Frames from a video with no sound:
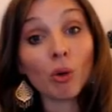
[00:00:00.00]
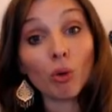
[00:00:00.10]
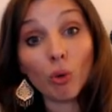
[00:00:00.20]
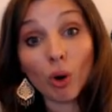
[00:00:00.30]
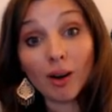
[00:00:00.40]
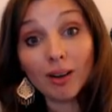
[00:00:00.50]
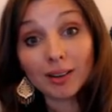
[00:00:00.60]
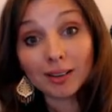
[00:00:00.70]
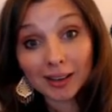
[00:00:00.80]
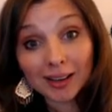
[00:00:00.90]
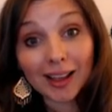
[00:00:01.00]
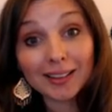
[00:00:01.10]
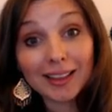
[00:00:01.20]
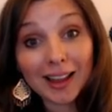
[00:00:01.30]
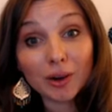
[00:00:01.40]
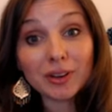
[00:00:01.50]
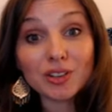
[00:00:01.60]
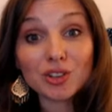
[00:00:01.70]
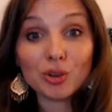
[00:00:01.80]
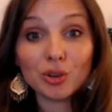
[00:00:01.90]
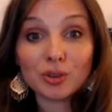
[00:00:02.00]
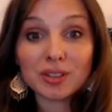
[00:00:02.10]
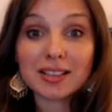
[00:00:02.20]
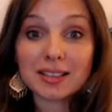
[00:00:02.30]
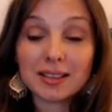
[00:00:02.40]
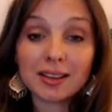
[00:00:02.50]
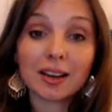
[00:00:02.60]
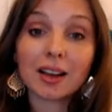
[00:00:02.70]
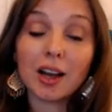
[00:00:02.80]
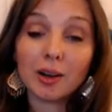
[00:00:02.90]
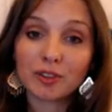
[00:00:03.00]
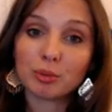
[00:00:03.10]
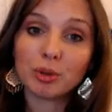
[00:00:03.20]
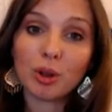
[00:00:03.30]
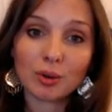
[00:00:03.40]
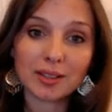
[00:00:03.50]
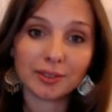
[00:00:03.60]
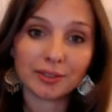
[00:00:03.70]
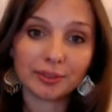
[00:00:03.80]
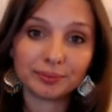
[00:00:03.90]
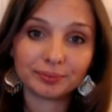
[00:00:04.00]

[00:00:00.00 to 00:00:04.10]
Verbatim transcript: or allowing students to sing in a comfortable octave.